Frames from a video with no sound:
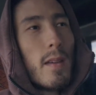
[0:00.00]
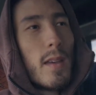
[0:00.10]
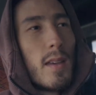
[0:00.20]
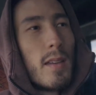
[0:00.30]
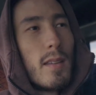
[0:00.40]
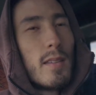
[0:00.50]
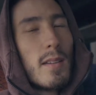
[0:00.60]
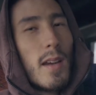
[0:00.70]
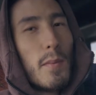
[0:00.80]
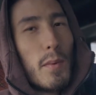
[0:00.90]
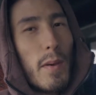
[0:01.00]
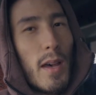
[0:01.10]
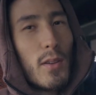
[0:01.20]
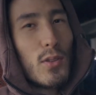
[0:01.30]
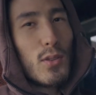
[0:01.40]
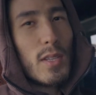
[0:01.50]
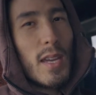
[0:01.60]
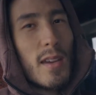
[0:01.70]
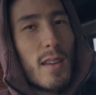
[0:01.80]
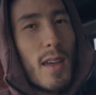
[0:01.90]
And I'm about to
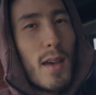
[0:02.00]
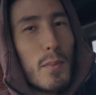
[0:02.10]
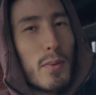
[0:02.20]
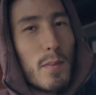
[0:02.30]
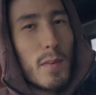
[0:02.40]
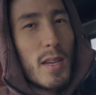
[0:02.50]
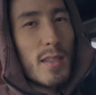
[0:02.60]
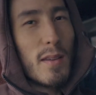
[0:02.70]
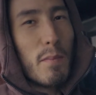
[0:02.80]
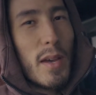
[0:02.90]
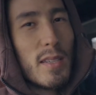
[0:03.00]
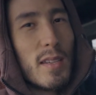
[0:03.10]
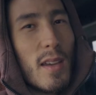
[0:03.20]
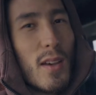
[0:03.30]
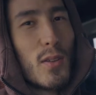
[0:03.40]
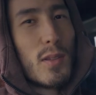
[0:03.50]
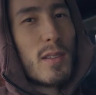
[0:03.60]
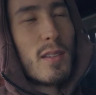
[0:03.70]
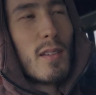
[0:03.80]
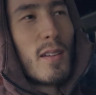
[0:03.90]
take a nap because I'm passing
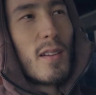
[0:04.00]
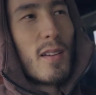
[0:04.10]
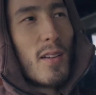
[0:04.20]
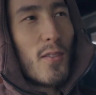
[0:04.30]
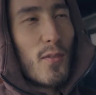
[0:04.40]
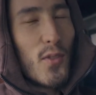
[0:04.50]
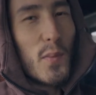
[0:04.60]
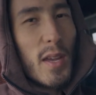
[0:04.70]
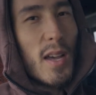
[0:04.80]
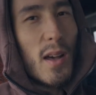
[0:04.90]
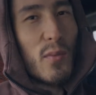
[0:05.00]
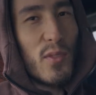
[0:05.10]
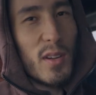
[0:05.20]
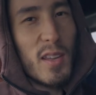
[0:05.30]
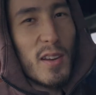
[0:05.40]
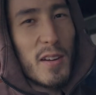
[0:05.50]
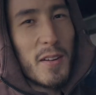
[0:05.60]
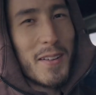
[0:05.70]
out from the comfort here.